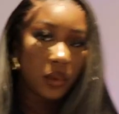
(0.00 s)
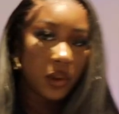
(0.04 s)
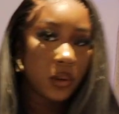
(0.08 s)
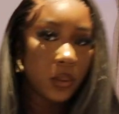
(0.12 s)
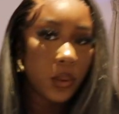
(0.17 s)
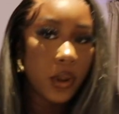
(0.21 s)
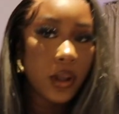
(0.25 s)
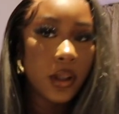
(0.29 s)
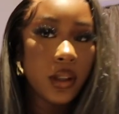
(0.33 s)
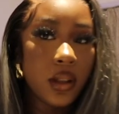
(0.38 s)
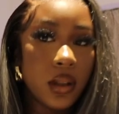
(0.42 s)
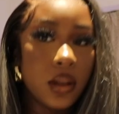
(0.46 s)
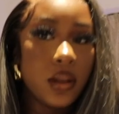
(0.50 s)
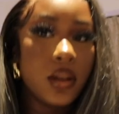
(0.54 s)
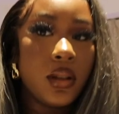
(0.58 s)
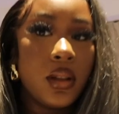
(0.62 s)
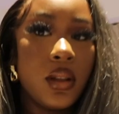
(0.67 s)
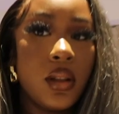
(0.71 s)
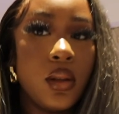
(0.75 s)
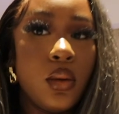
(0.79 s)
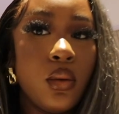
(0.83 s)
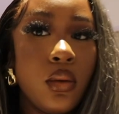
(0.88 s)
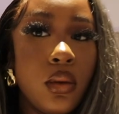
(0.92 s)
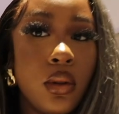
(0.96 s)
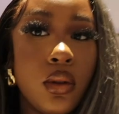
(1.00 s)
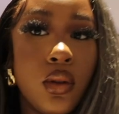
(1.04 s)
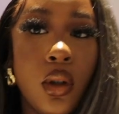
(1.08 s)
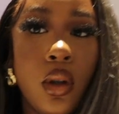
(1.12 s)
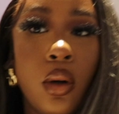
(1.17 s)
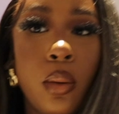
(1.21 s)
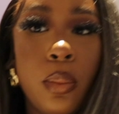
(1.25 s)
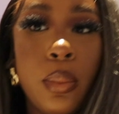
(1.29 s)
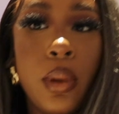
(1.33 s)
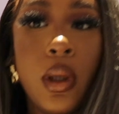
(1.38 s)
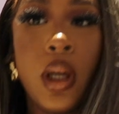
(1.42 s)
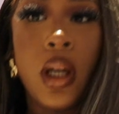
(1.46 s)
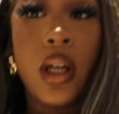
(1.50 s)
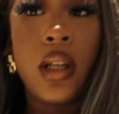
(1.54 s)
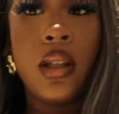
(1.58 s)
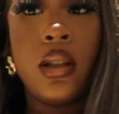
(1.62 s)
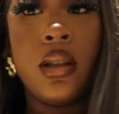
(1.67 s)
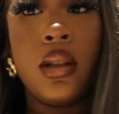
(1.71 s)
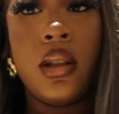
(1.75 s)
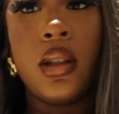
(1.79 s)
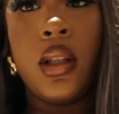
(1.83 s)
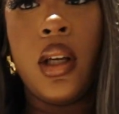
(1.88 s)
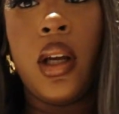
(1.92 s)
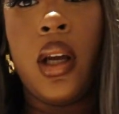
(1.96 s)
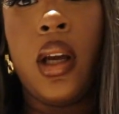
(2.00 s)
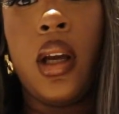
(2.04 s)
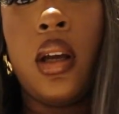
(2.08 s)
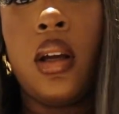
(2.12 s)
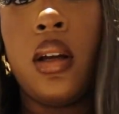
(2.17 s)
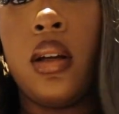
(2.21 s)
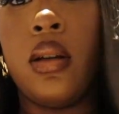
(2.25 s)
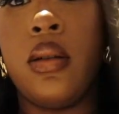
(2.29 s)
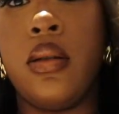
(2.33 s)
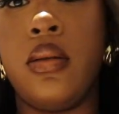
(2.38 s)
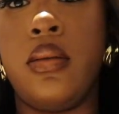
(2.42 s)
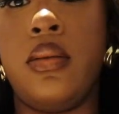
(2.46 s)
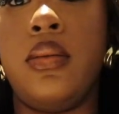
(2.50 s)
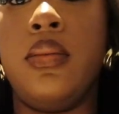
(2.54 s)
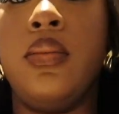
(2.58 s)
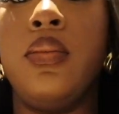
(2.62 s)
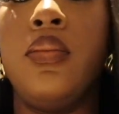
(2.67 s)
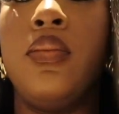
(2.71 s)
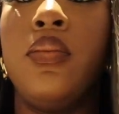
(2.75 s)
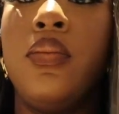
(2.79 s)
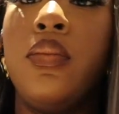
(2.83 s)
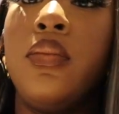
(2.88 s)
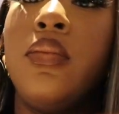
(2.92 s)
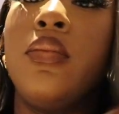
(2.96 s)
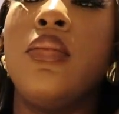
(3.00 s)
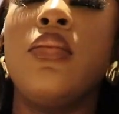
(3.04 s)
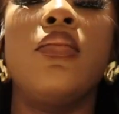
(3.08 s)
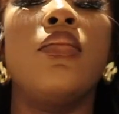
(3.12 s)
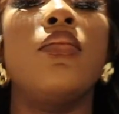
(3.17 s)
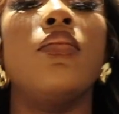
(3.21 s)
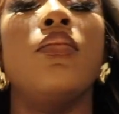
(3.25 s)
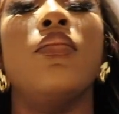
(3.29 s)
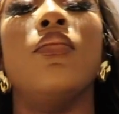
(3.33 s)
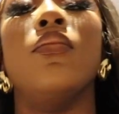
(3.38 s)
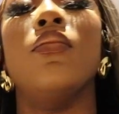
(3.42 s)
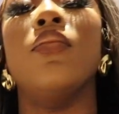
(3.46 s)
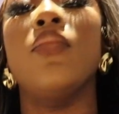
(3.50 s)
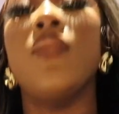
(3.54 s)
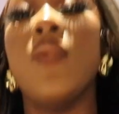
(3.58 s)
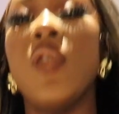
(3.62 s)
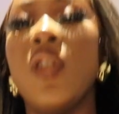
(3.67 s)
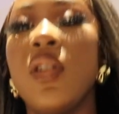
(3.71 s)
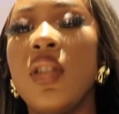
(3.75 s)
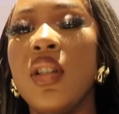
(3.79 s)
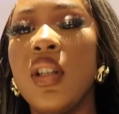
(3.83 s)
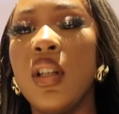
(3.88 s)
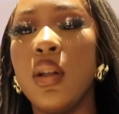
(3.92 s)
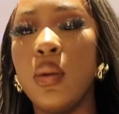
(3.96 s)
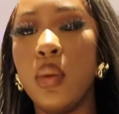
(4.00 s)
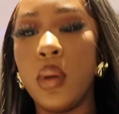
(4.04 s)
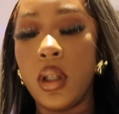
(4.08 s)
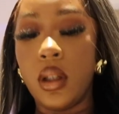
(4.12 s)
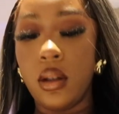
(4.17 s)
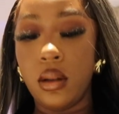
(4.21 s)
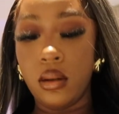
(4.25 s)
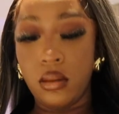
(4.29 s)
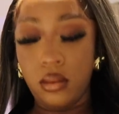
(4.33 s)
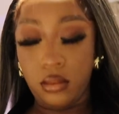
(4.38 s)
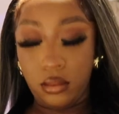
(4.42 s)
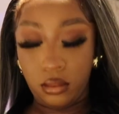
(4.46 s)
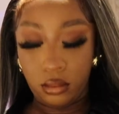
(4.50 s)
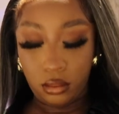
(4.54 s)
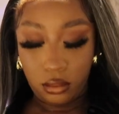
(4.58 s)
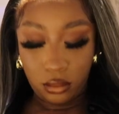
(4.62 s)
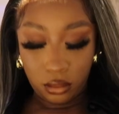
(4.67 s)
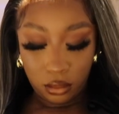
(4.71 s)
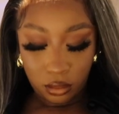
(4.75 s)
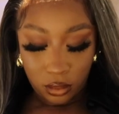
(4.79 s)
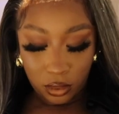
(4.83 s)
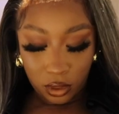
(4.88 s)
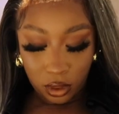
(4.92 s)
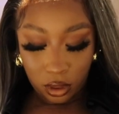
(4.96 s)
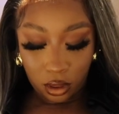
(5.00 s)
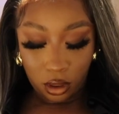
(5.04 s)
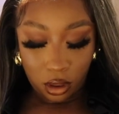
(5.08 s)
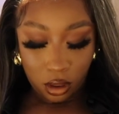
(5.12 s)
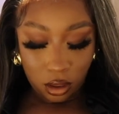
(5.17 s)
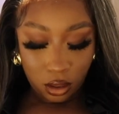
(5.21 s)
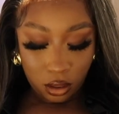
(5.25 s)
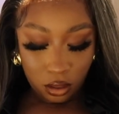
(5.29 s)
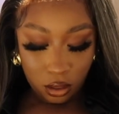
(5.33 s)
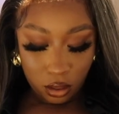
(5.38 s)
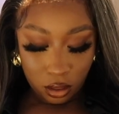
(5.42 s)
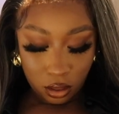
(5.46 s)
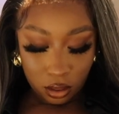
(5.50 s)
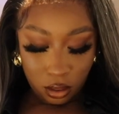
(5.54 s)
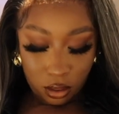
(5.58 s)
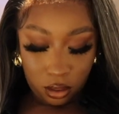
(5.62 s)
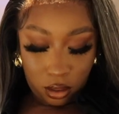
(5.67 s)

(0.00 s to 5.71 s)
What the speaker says: just wearing a silk top and a sequin skirt,